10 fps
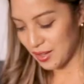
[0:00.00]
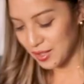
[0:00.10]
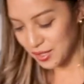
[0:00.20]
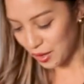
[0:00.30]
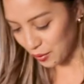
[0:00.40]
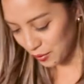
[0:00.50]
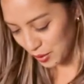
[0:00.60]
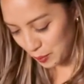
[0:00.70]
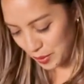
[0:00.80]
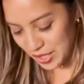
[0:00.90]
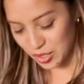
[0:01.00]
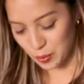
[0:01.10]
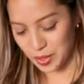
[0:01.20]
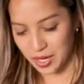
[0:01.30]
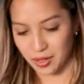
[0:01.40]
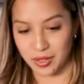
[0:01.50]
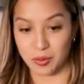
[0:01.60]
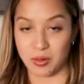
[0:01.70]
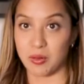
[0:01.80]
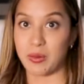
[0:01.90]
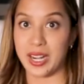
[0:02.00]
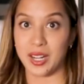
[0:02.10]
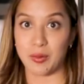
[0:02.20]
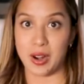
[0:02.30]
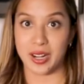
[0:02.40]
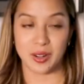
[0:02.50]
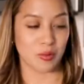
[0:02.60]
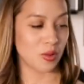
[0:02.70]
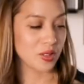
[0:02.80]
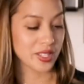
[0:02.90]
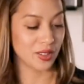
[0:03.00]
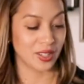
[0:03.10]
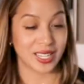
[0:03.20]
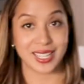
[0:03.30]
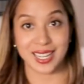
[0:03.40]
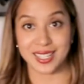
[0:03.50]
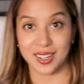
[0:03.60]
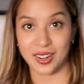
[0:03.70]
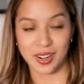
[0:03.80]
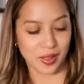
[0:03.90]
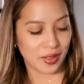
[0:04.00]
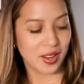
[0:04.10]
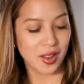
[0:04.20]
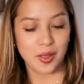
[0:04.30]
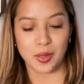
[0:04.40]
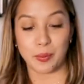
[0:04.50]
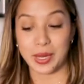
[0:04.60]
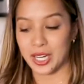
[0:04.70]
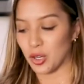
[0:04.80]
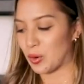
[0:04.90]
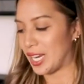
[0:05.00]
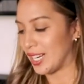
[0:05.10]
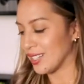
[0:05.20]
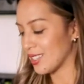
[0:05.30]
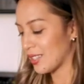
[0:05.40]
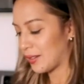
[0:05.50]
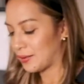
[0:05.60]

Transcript: So the beets are peeled. We're ready to rock and roll. So let's get started on the beet greens.